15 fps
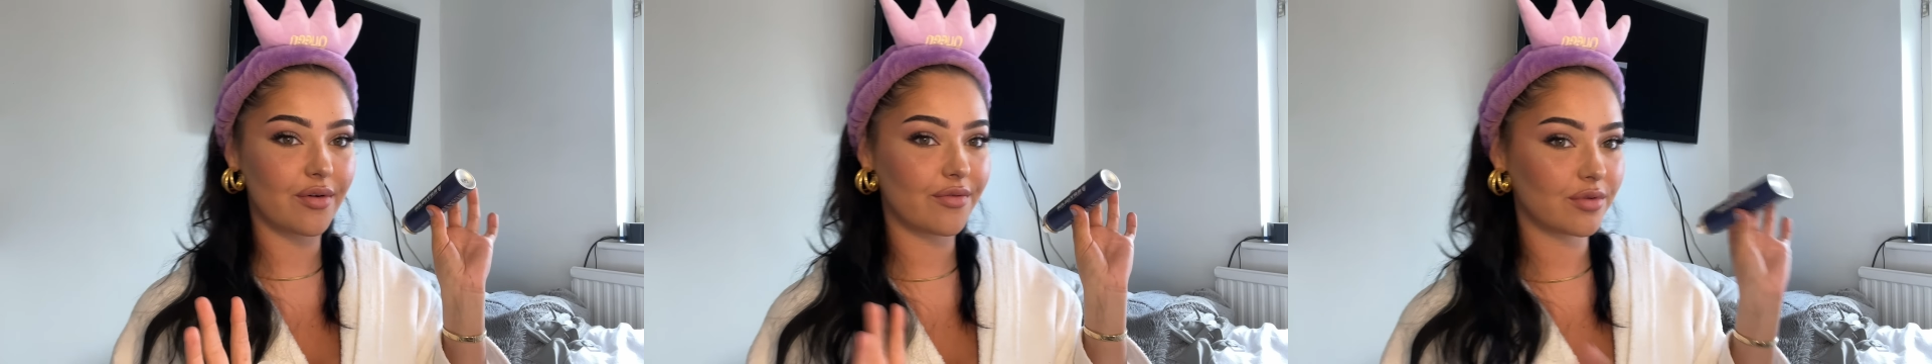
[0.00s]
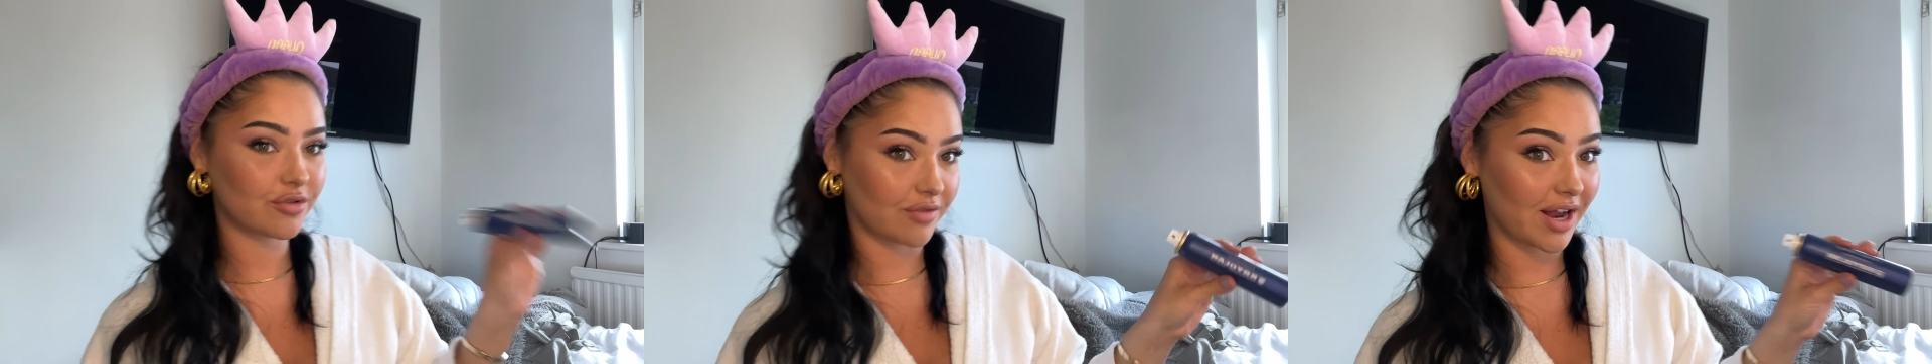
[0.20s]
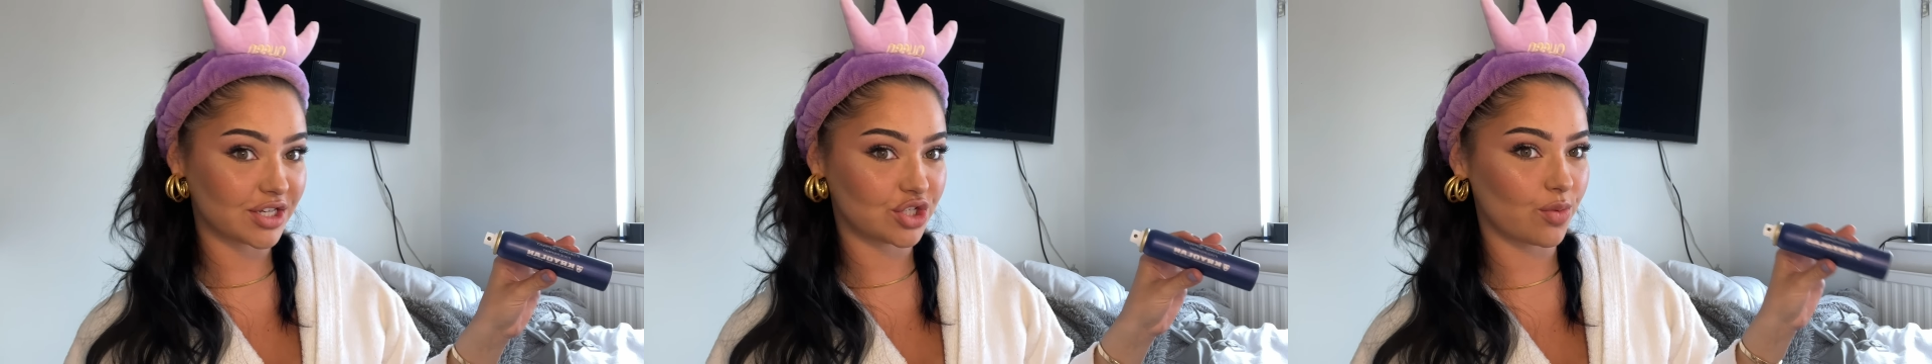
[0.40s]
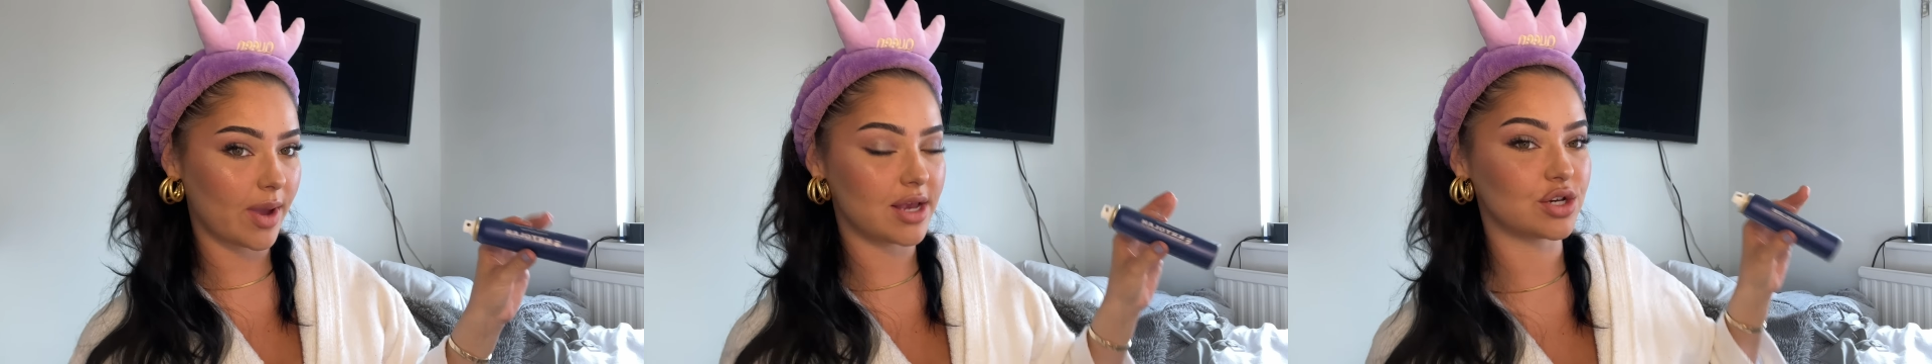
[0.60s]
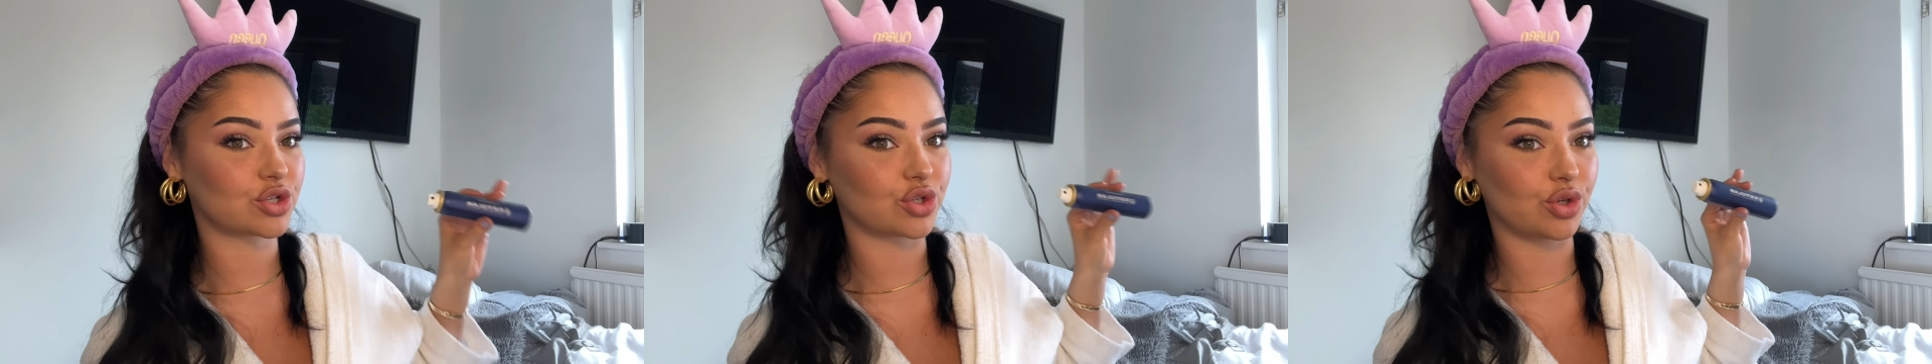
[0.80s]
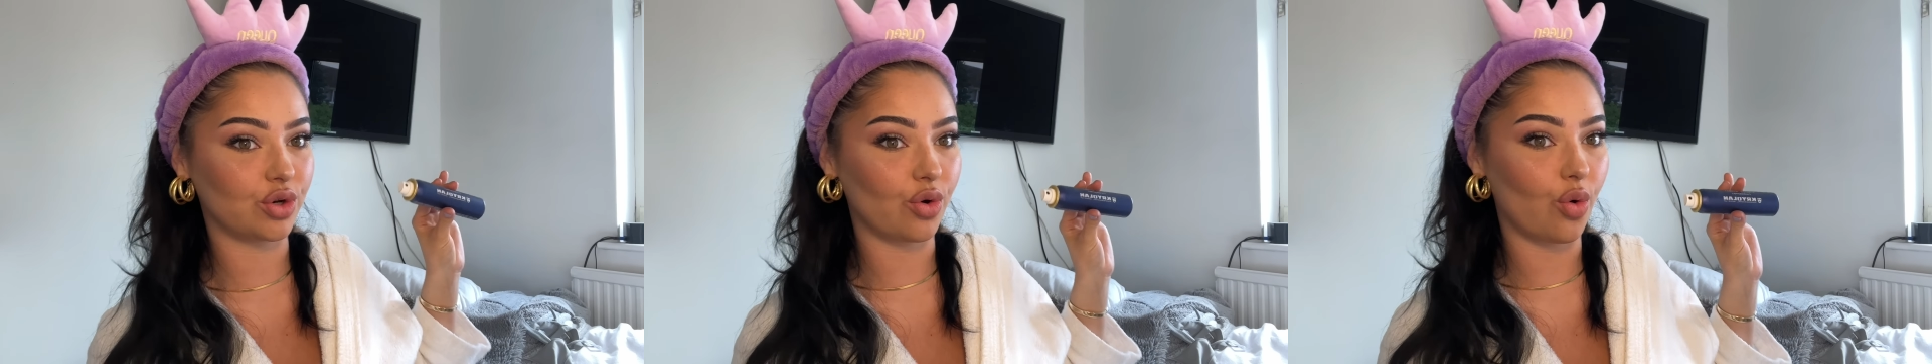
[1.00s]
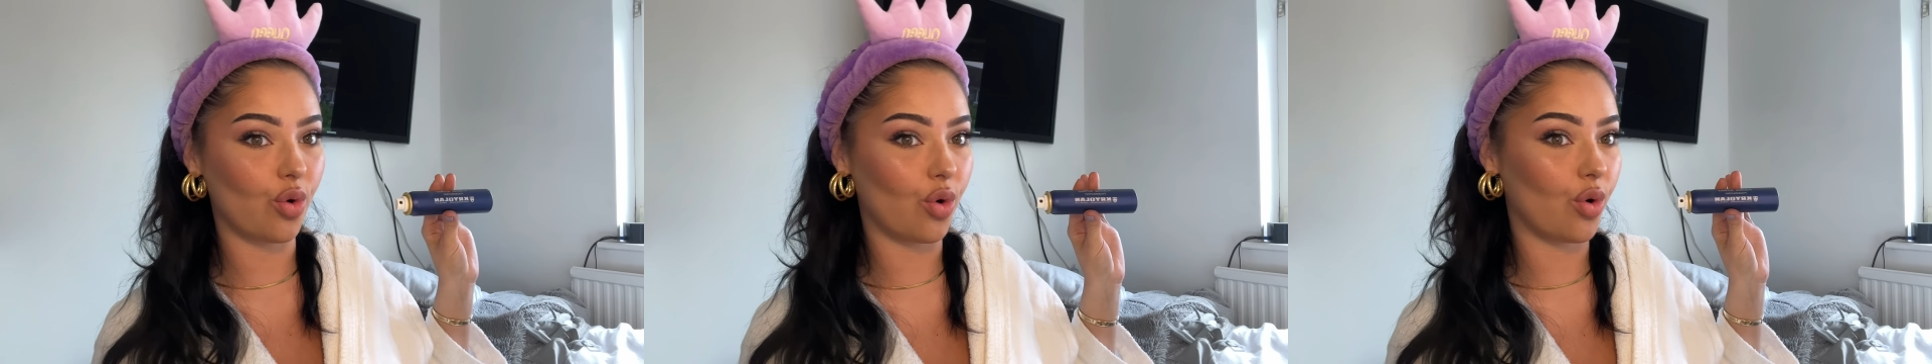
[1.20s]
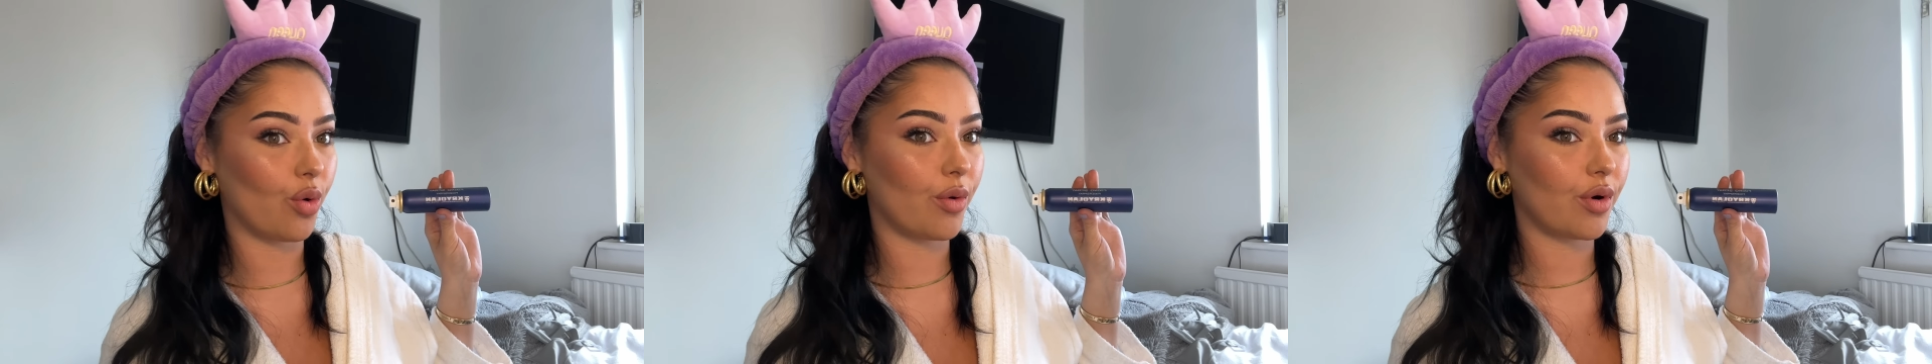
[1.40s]
graduation
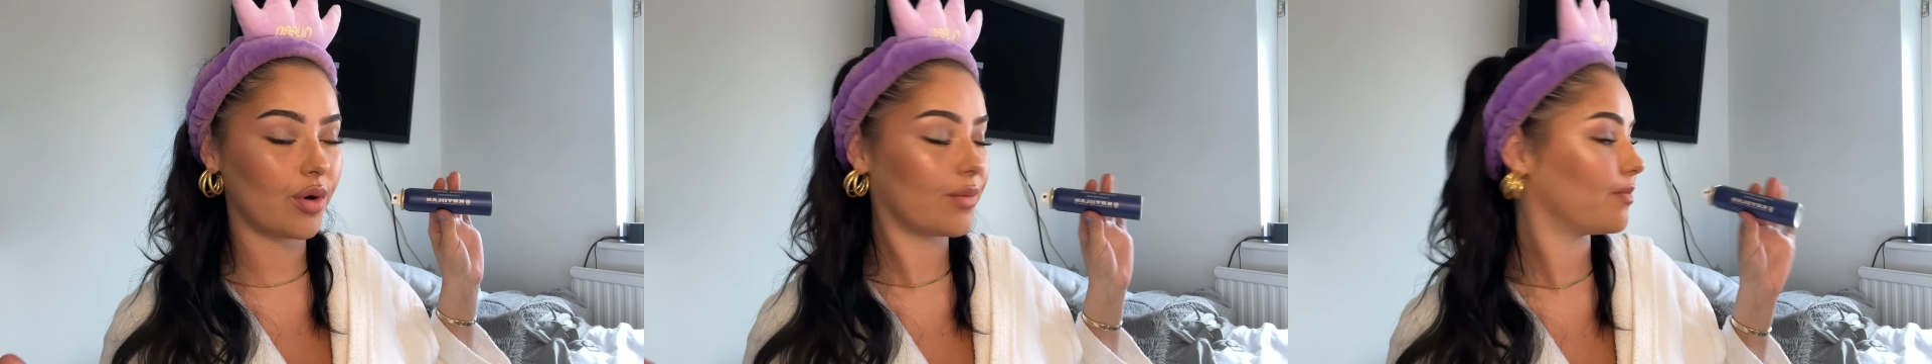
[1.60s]
or